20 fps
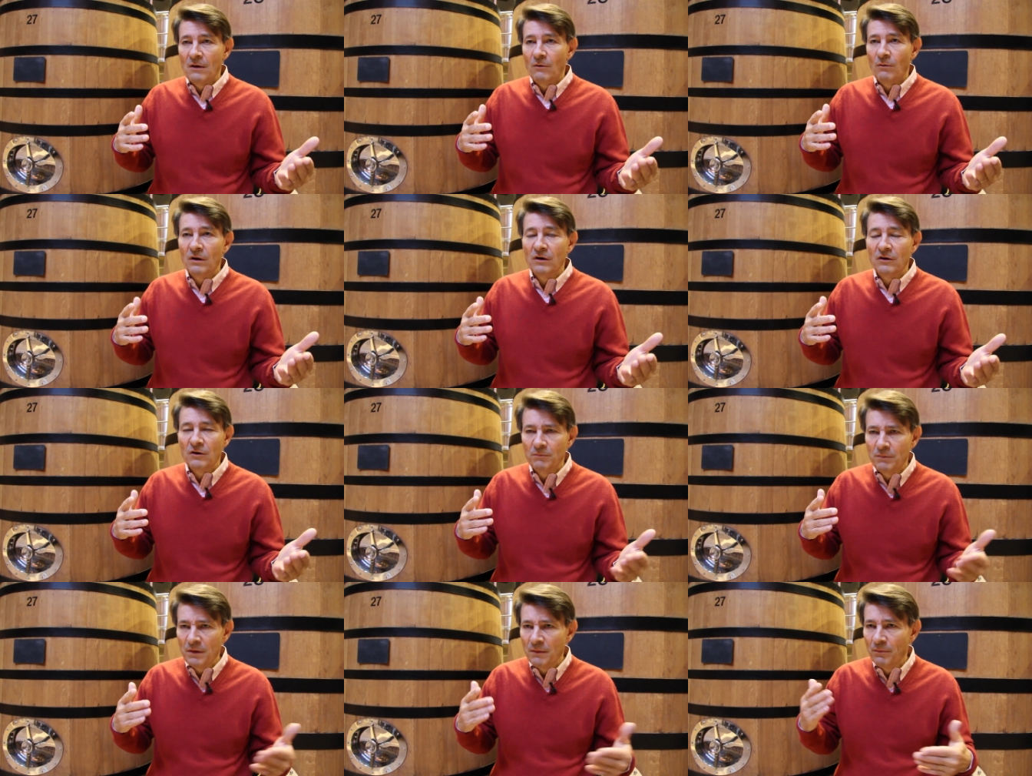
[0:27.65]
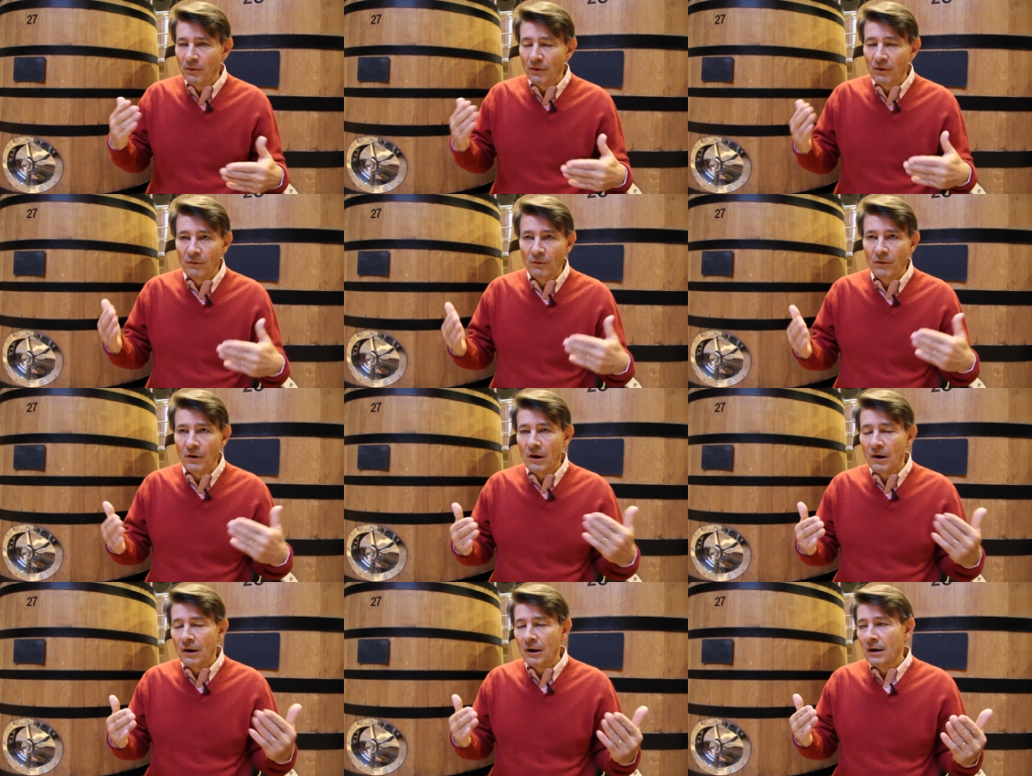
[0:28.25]
when the people
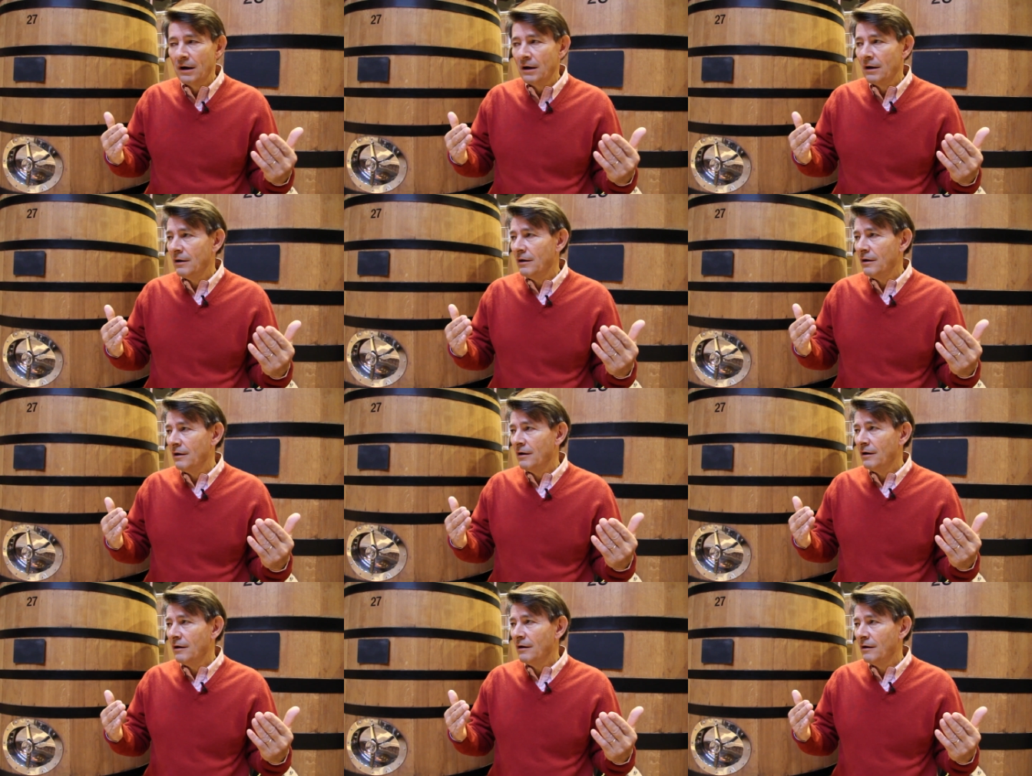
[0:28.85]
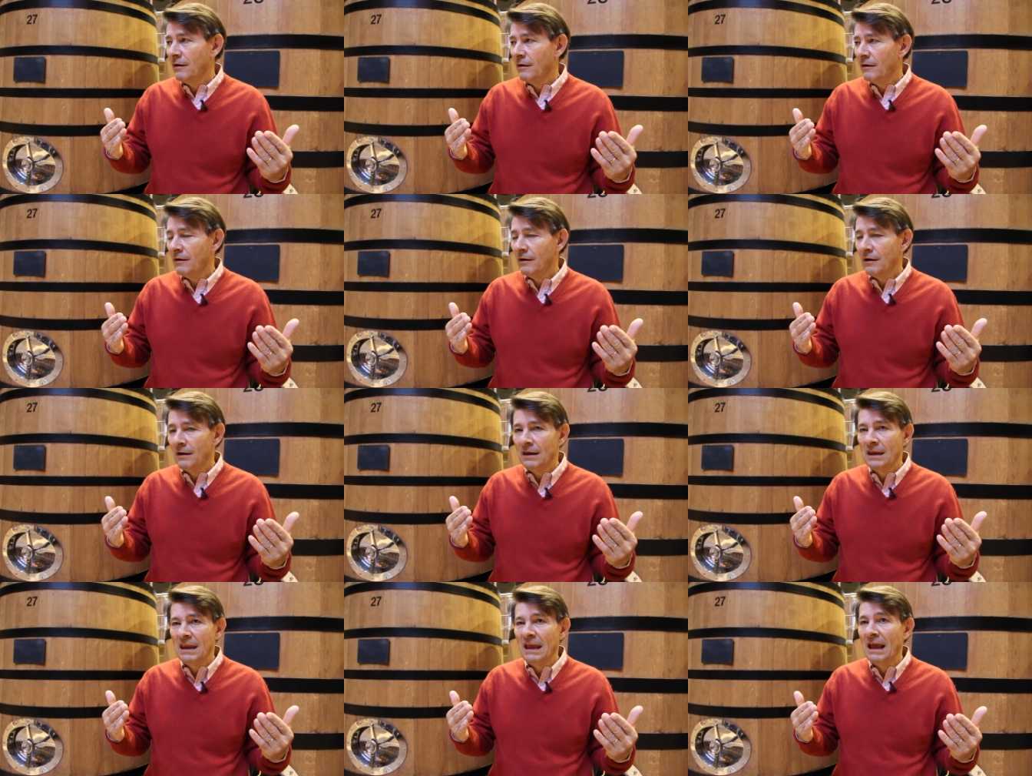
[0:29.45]
were uh,
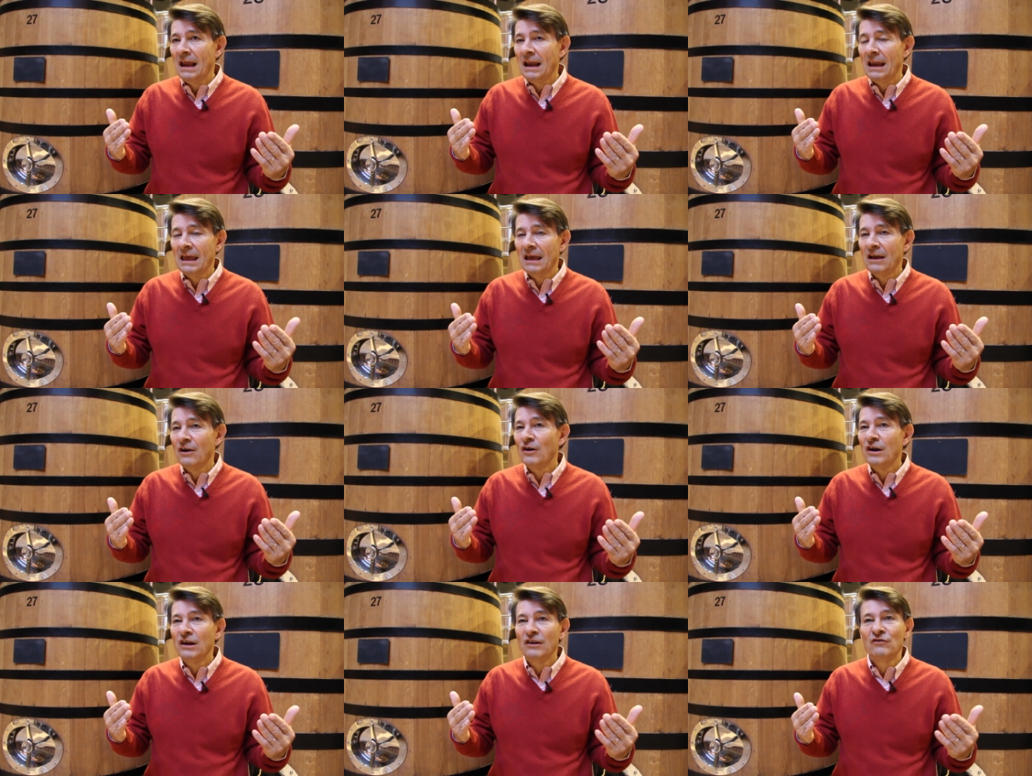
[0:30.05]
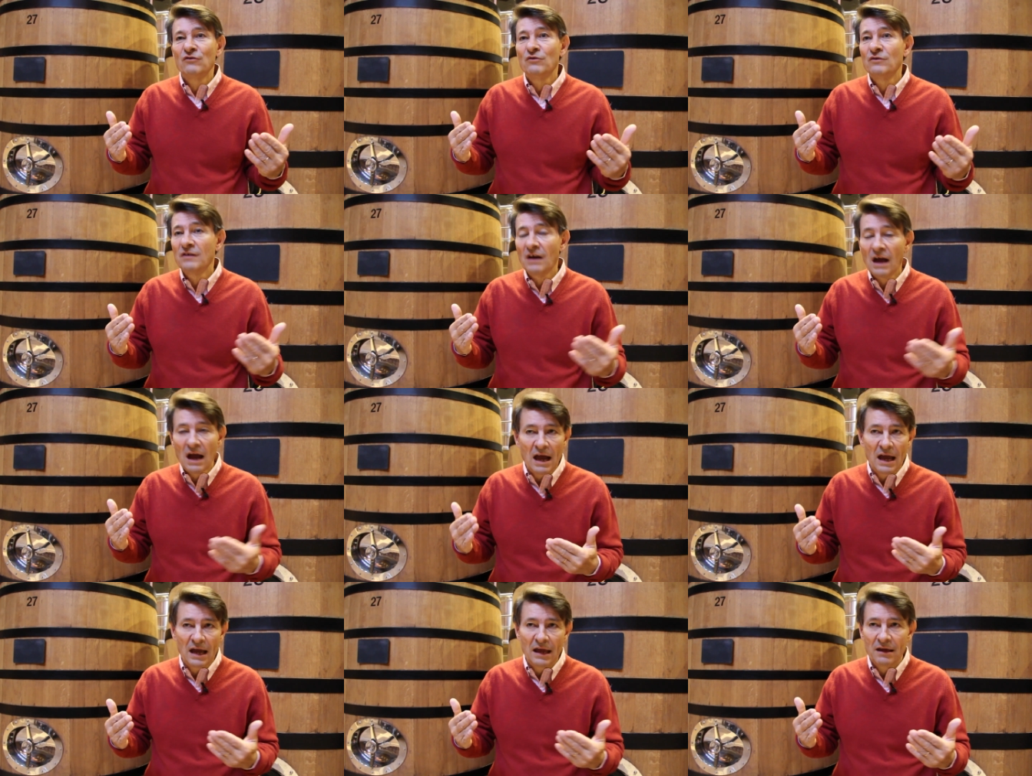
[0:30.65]
nearly going to
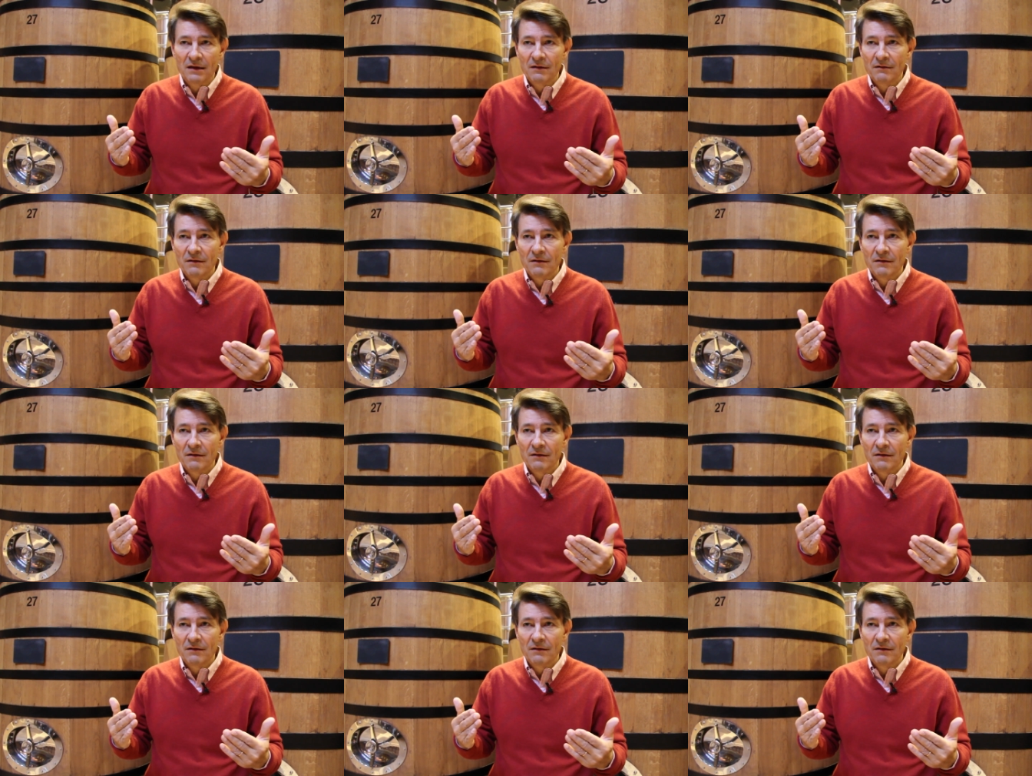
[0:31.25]
die,